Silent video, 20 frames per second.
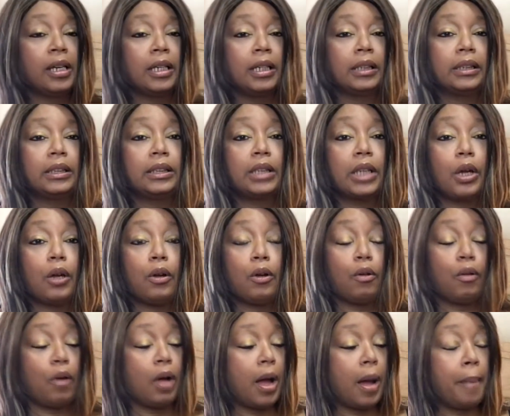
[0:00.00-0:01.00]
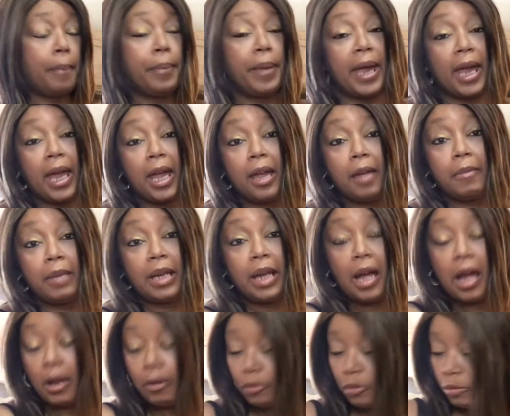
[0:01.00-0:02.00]
So Pam and
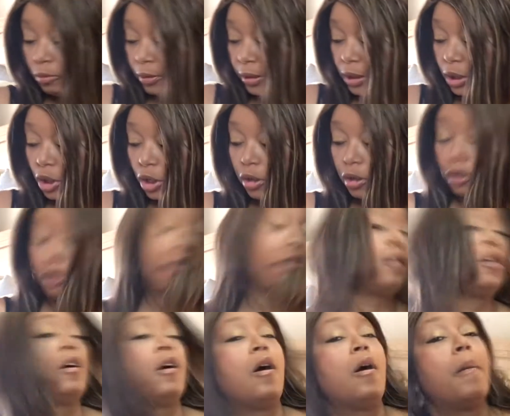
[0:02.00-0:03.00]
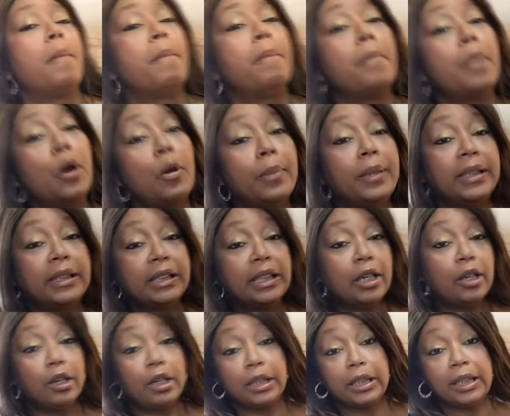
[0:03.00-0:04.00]
I will return
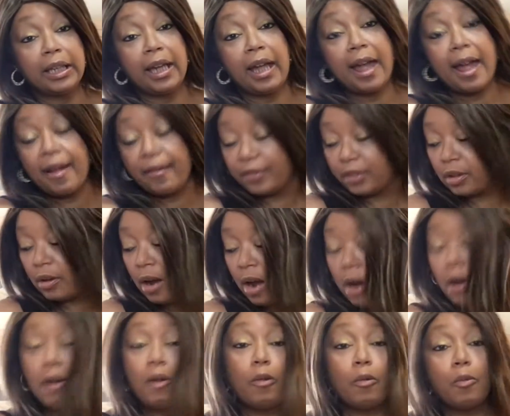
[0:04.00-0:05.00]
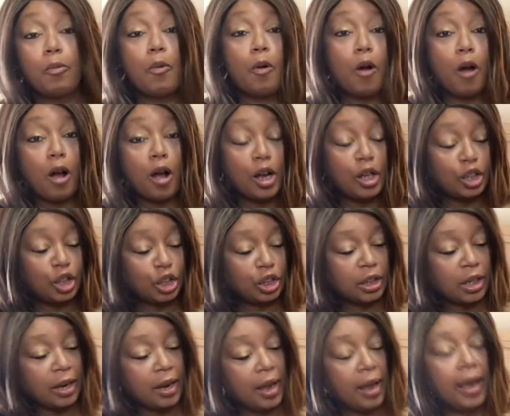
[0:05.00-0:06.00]
momentarily after our wash,
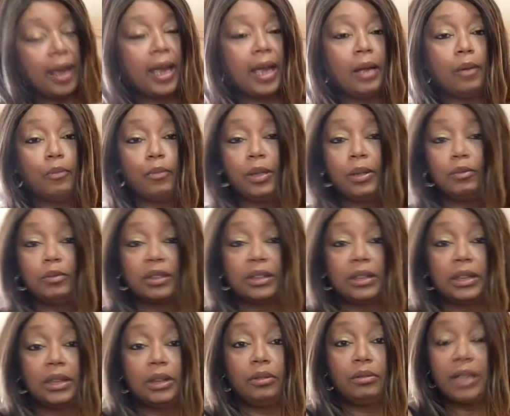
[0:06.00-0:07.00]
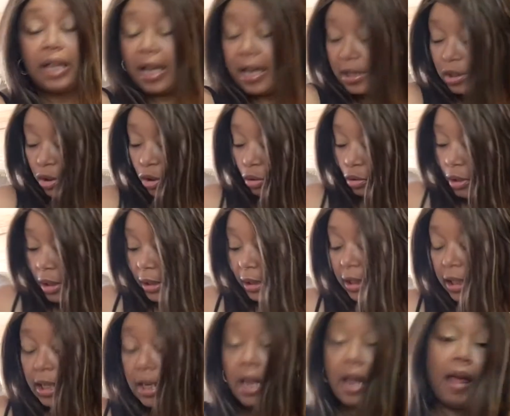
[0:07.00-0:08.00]
and we will see you guys
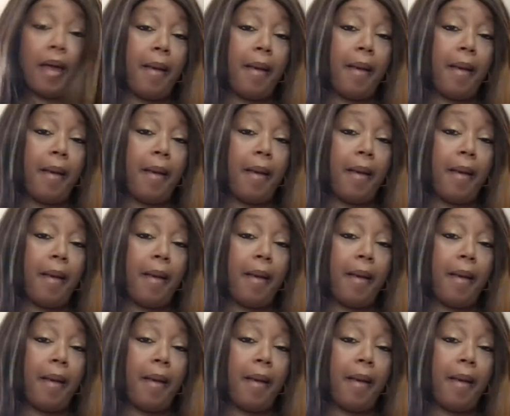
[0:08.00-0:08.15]
shortly.